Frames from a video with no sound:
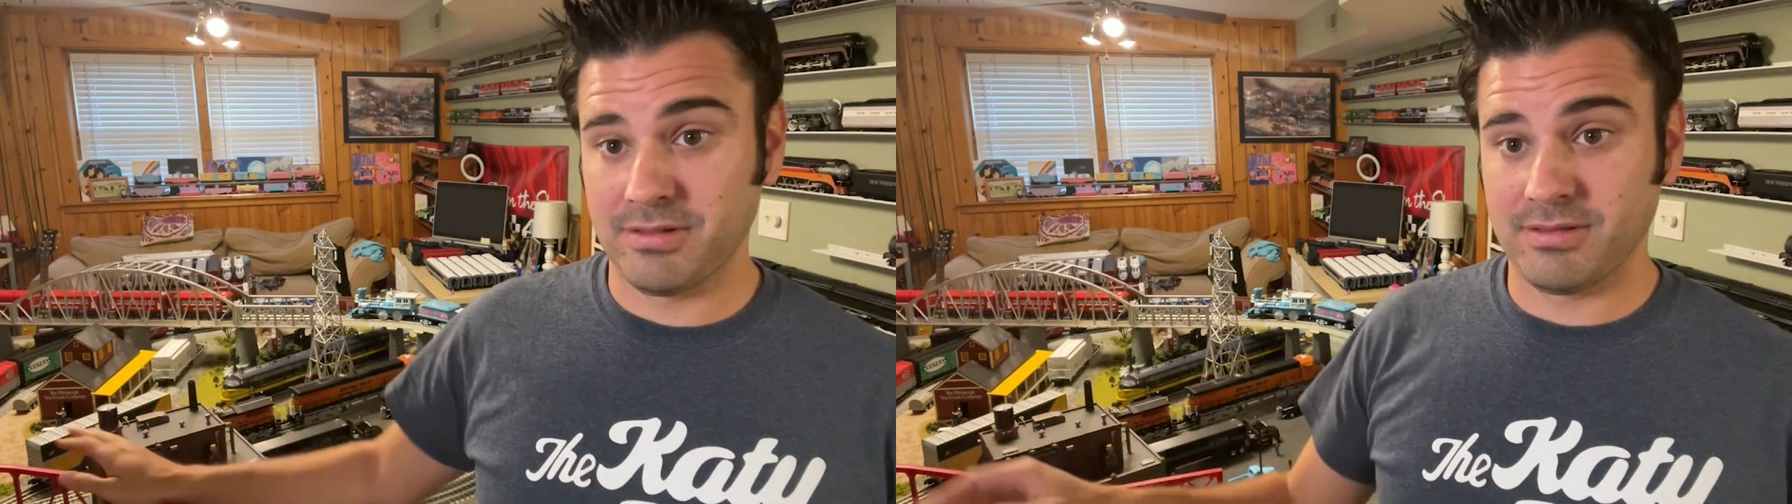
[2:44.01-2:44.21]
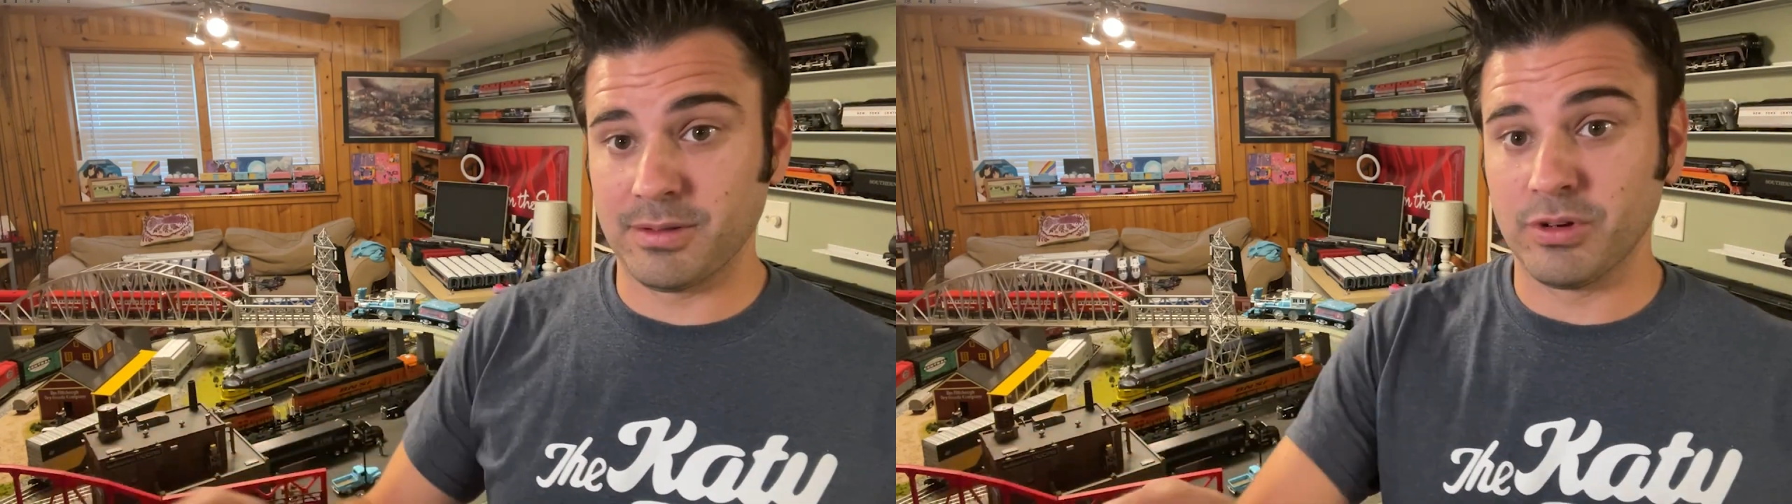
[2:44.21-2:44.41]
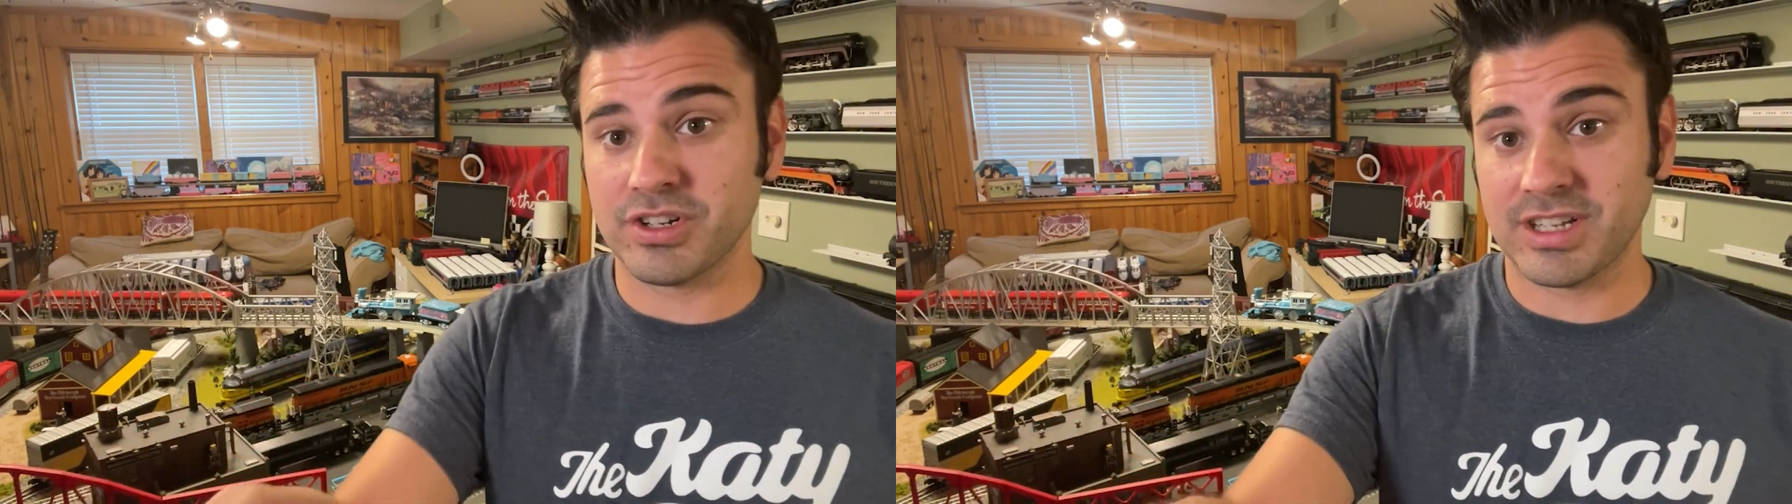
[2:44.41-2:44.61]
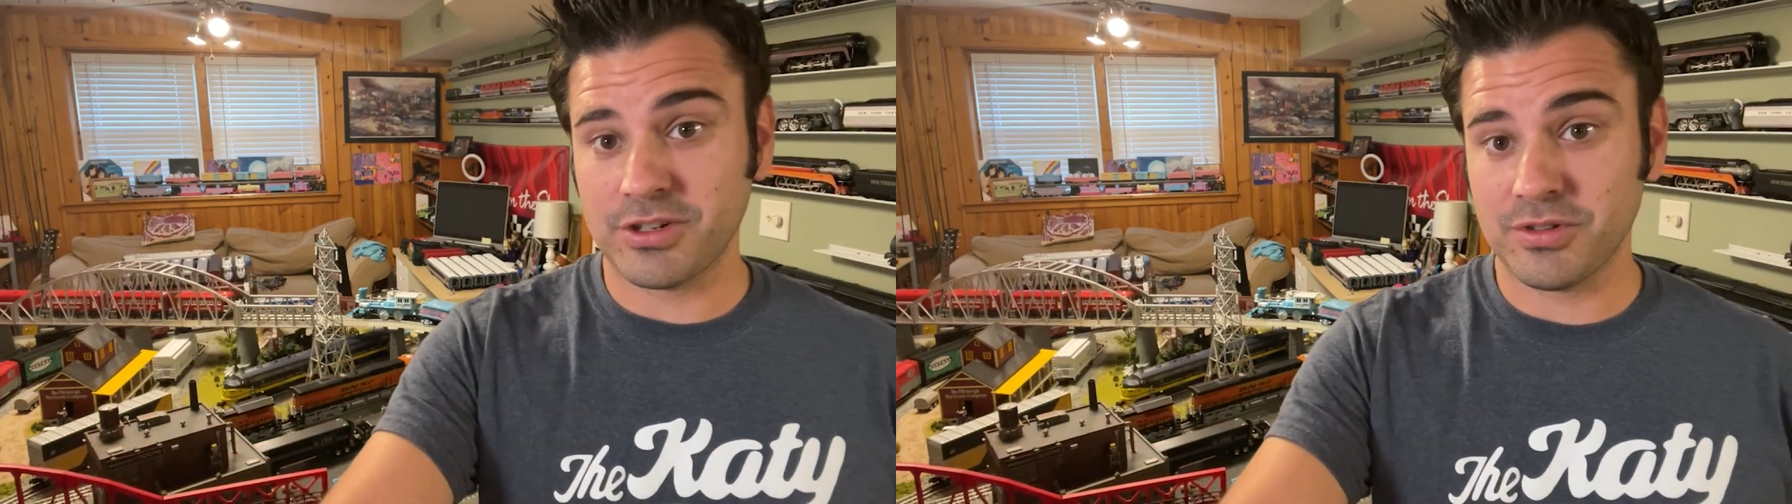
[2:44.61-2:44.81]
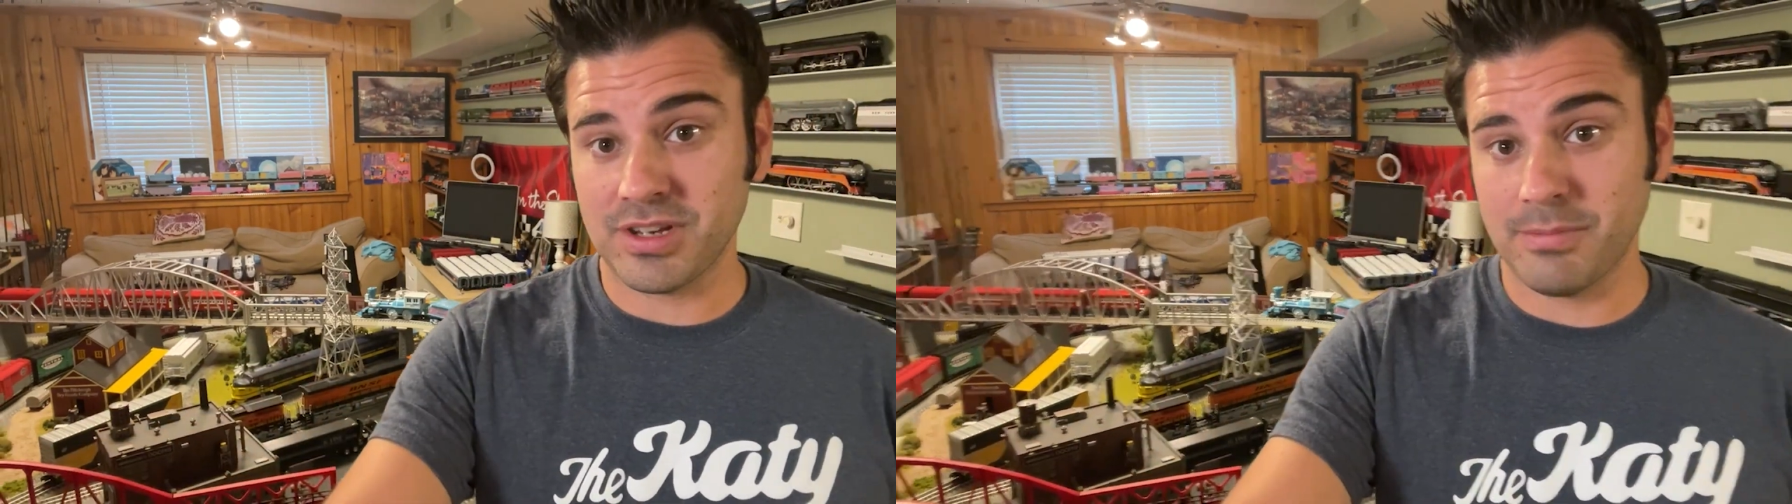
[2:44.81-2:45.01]
the bridges that
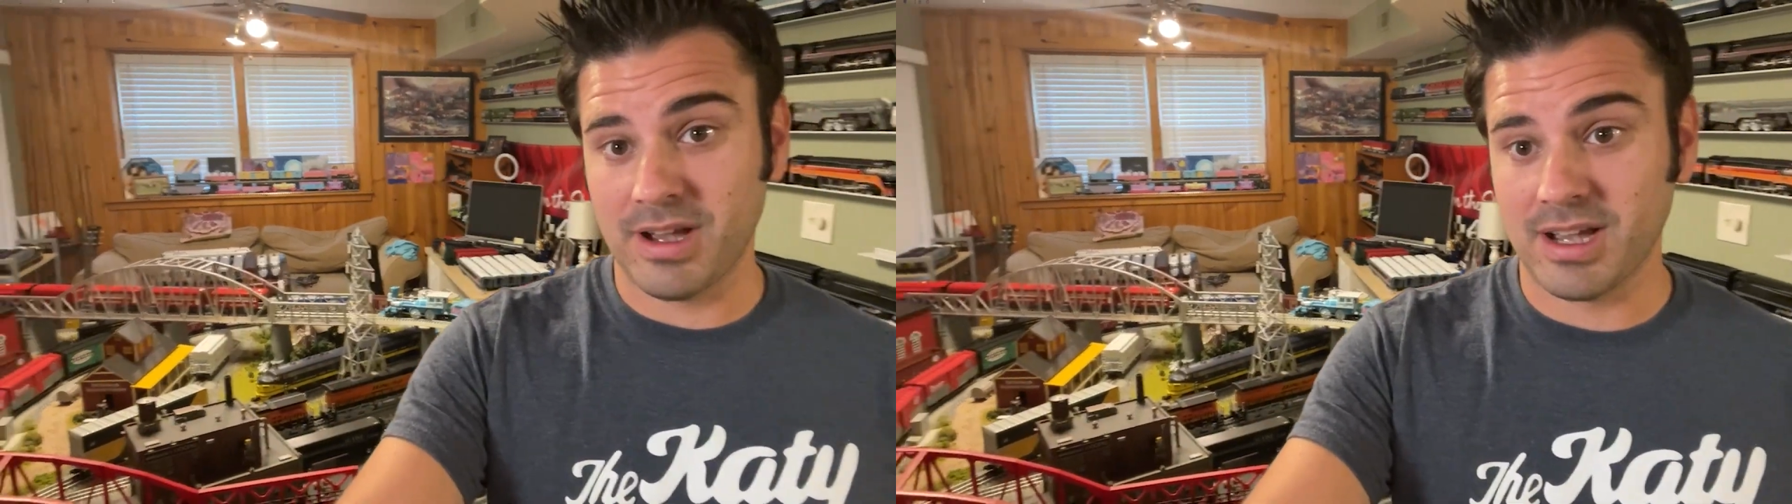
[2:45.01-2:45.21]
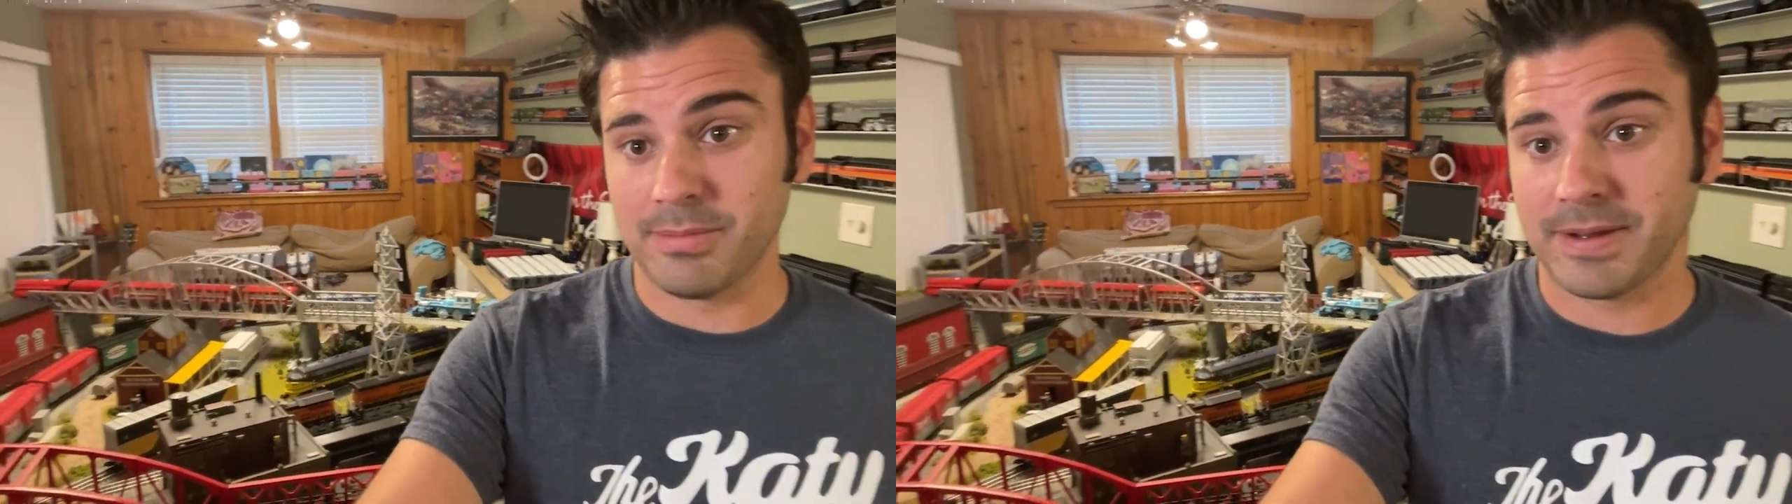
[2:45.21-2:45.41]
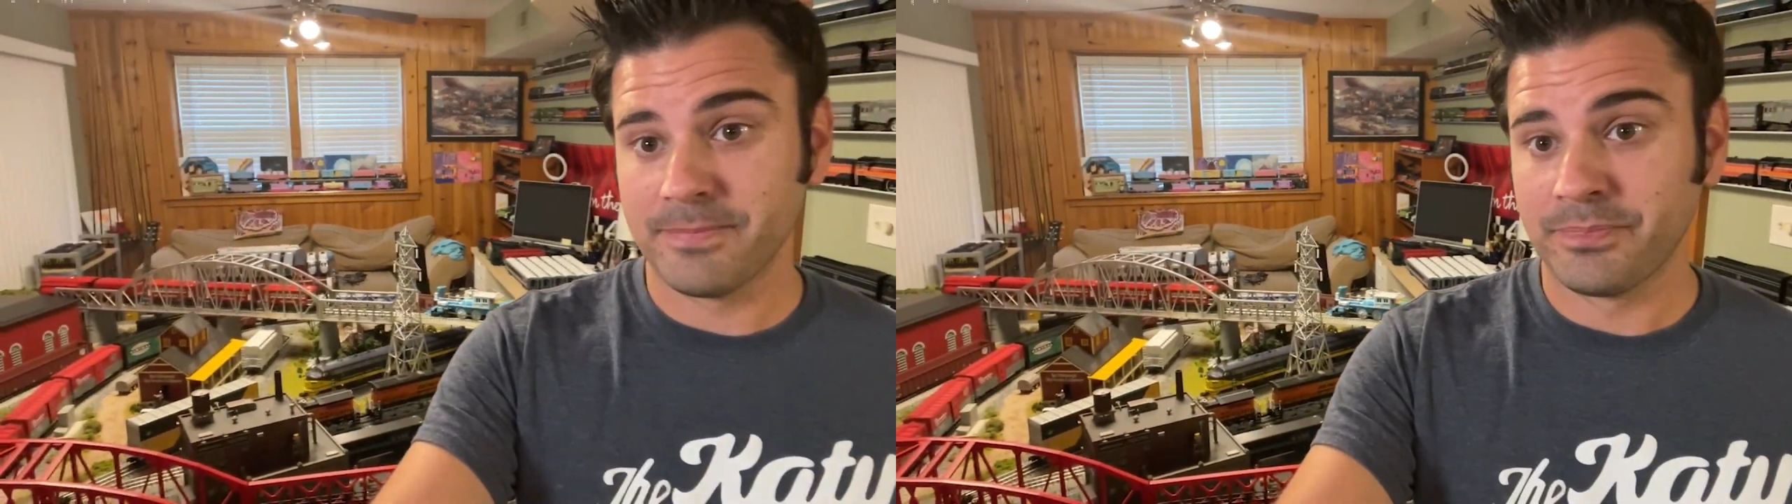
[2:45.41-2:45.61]
you see behind me.